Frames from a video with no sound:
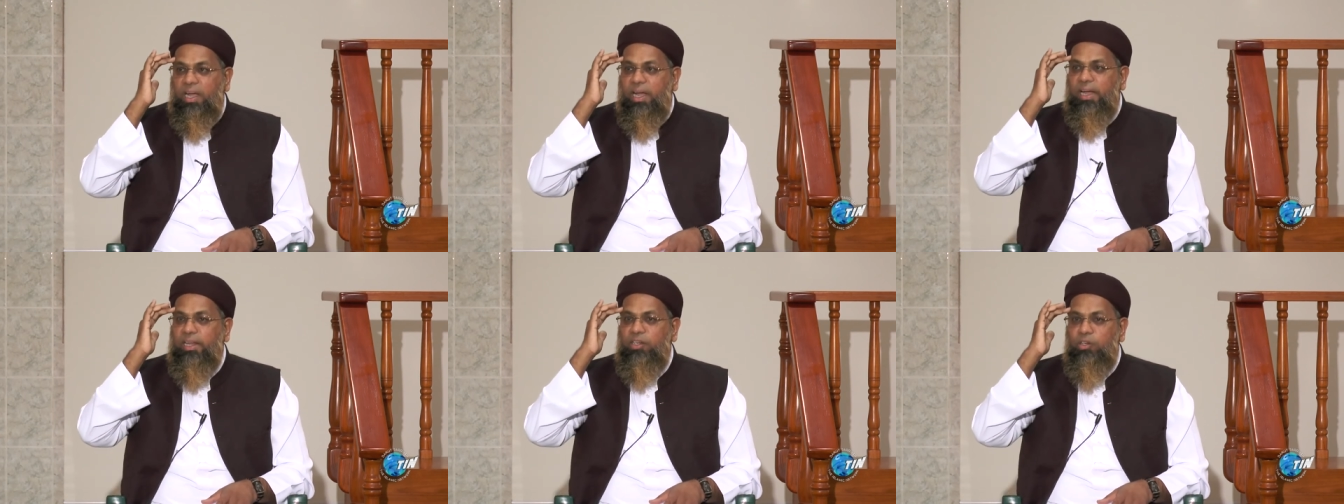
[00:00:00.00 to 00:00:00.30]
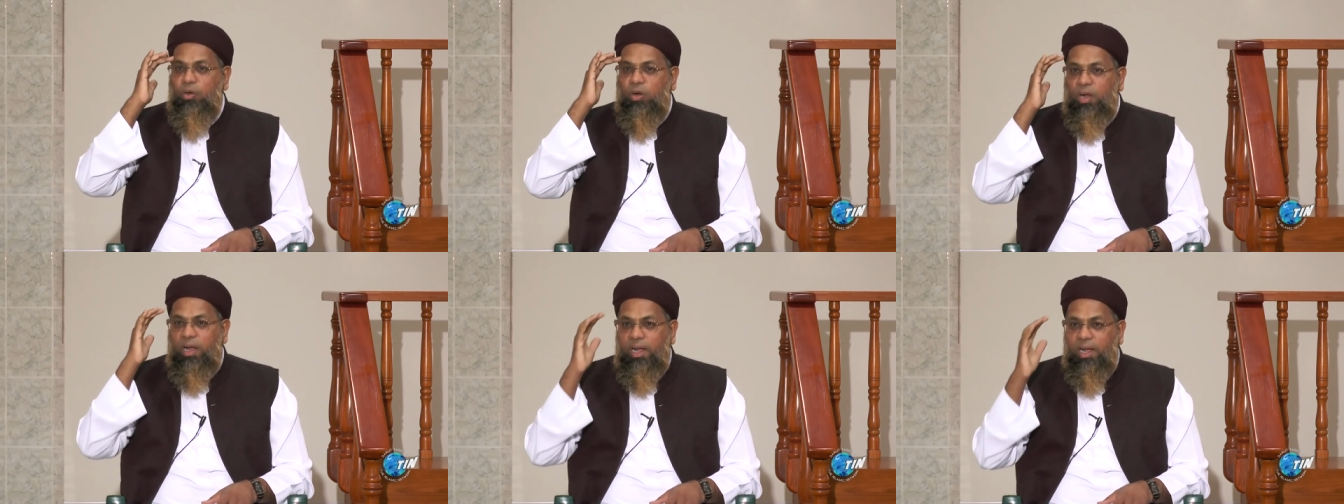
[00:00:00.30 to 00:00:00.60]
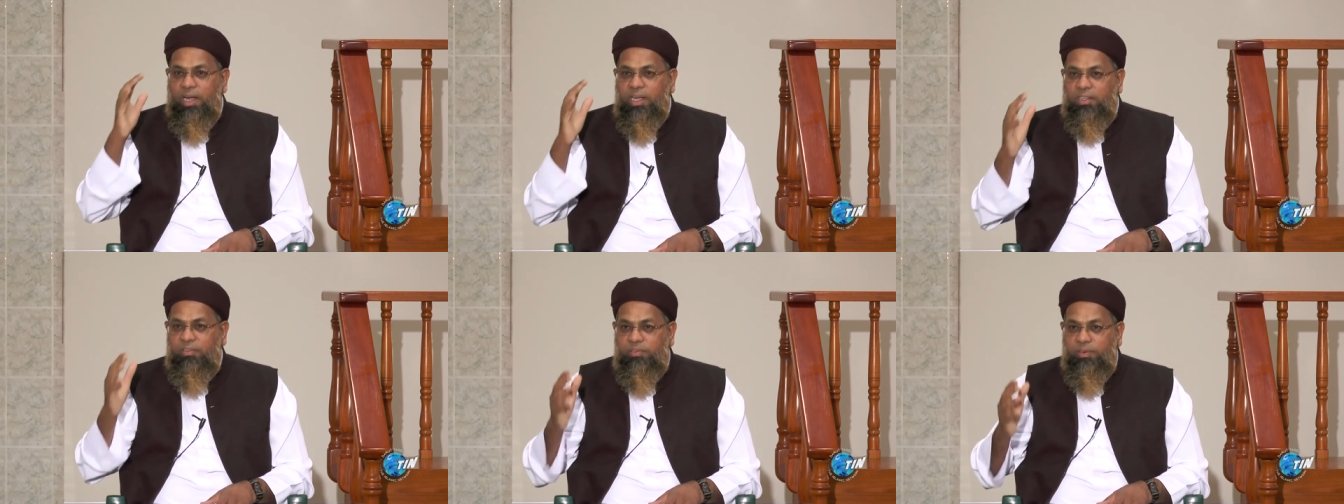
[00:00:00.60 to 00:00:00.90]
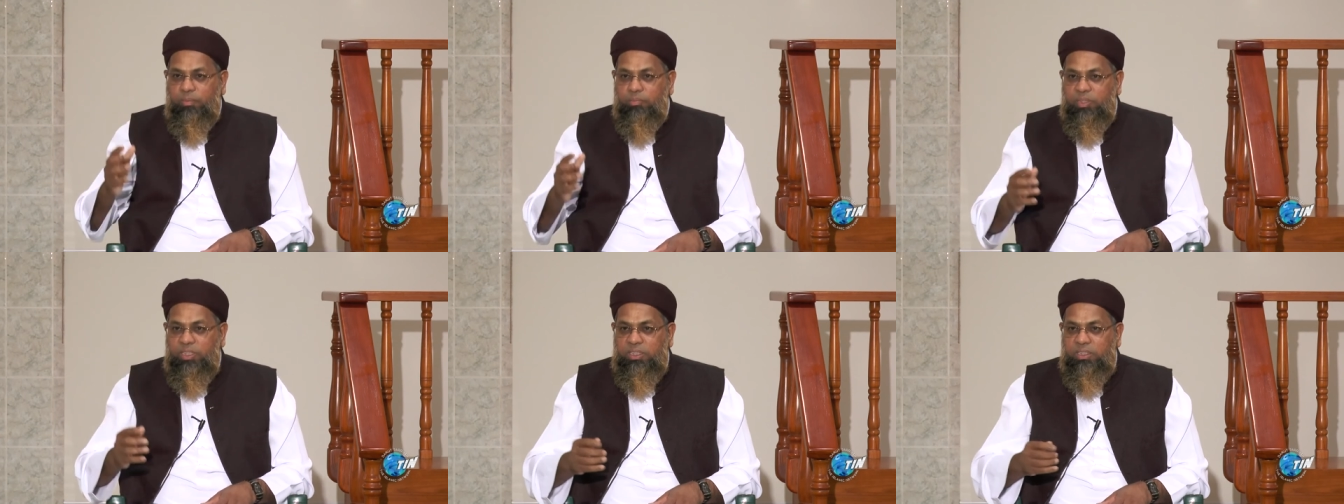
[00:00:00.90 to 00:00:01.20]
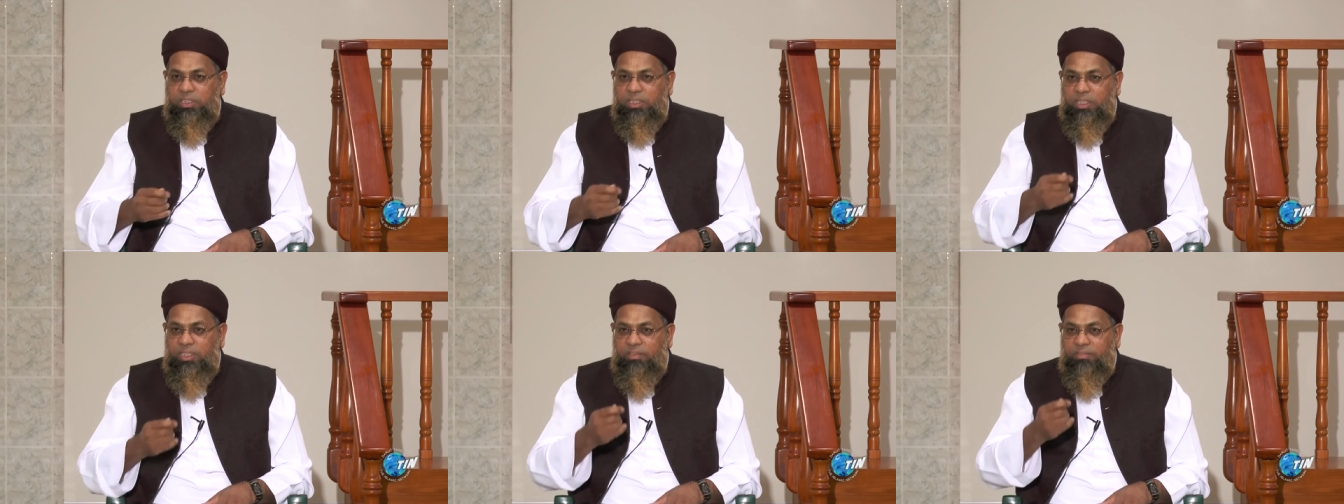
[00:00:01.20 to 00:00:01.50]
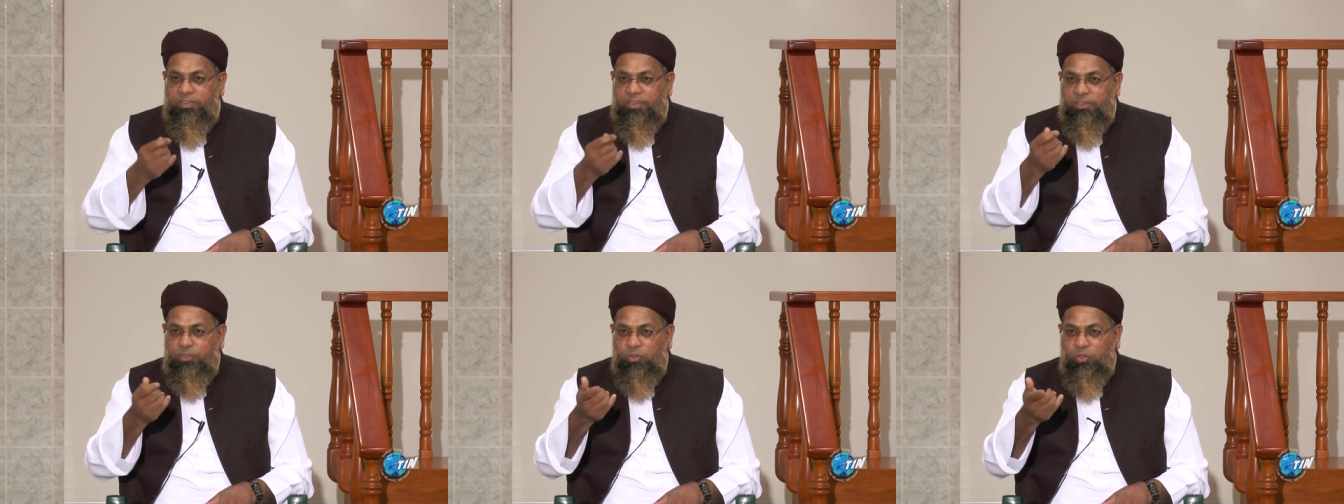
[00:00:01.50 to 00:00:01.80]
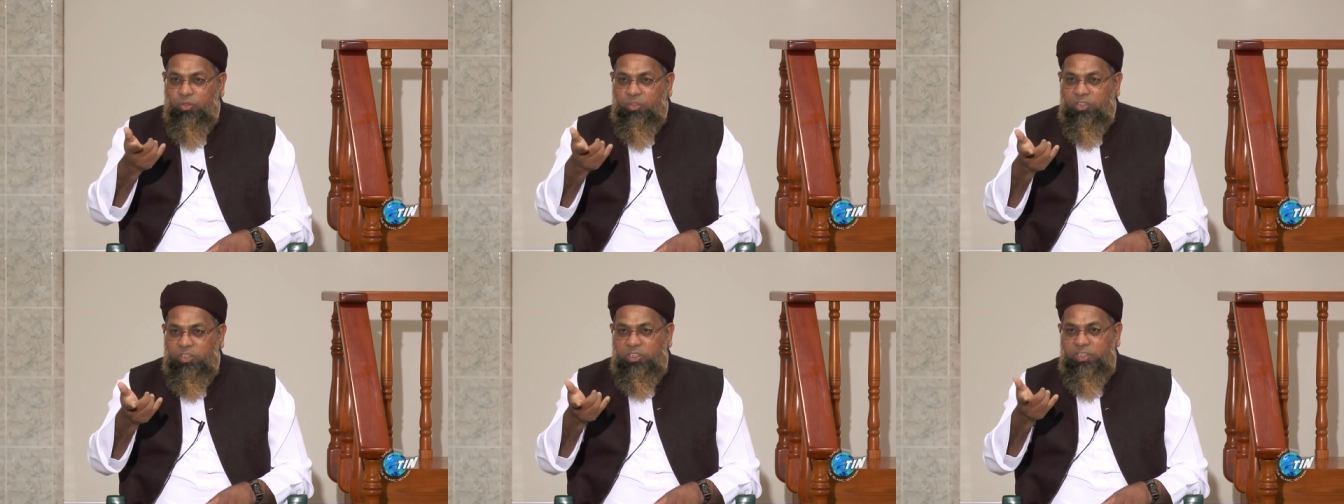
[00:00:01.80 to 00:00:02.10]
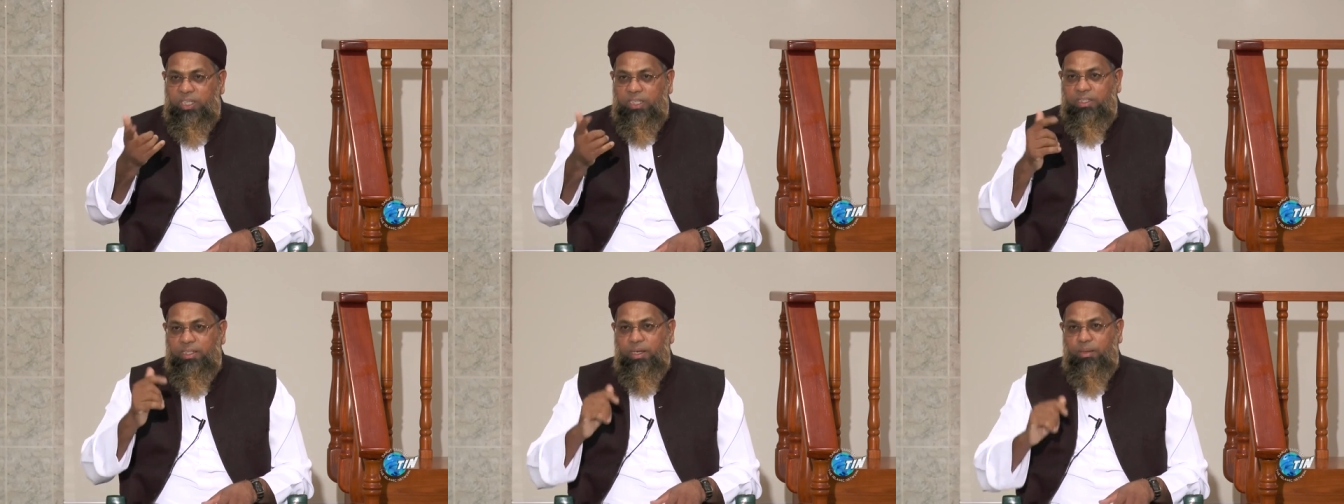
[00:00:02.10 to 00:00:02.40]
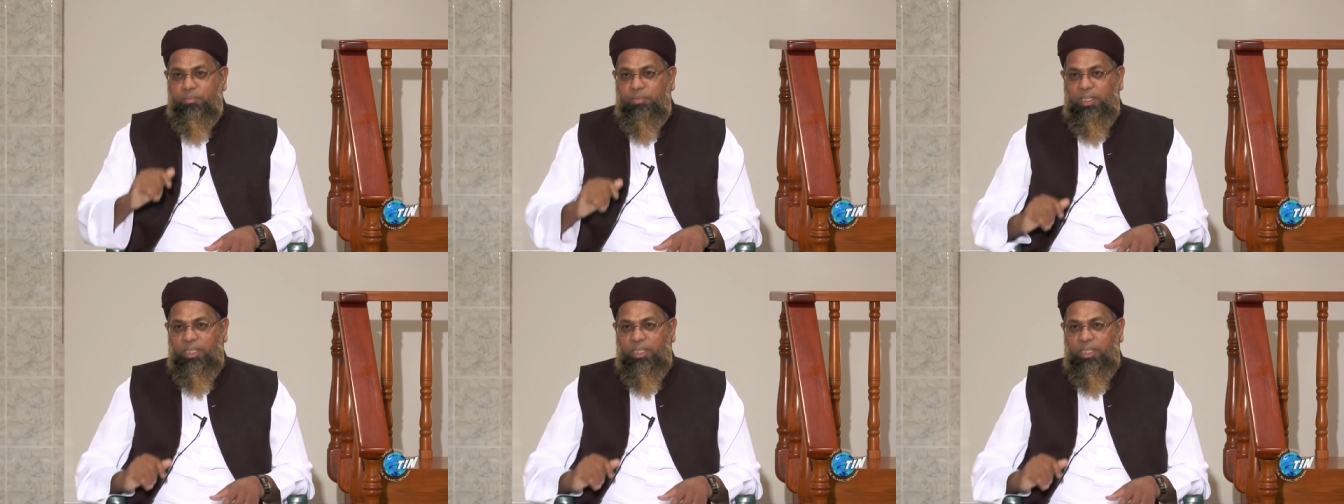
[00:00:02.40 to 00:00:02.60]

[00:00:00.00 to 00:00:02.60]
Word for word: and your heart from these evil thoughts that come